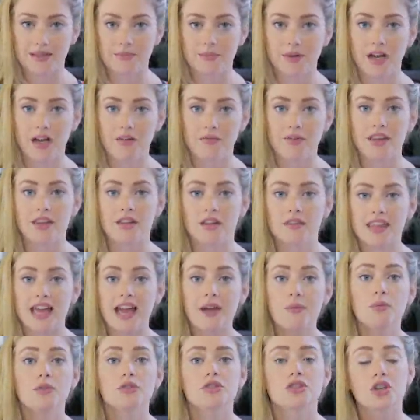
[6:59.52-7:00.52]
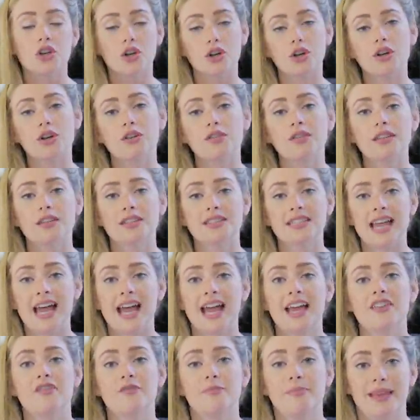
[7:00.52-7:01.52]
pick them off, and that will turn the
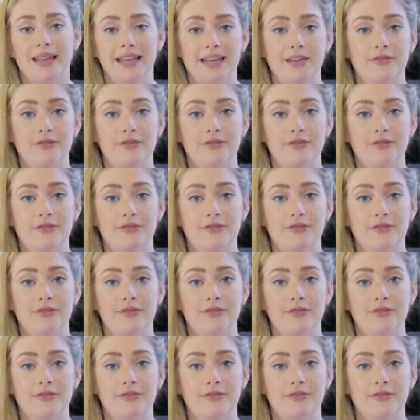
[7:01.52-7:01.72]
tide of